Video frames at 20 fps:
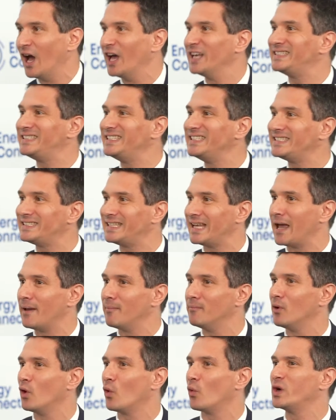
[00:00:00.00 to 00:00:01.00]

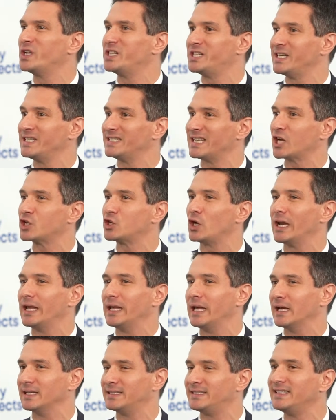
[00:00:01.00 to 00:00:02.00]
system, which is
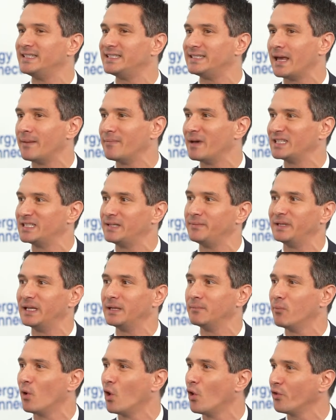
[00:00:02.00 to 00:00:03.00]
actually a system
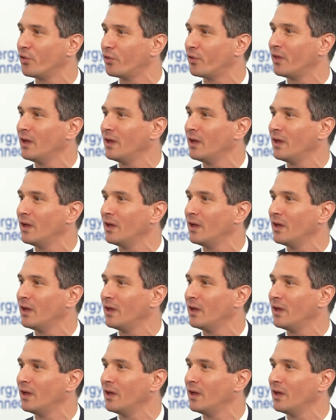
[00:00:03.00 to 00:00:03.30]
exhibiting both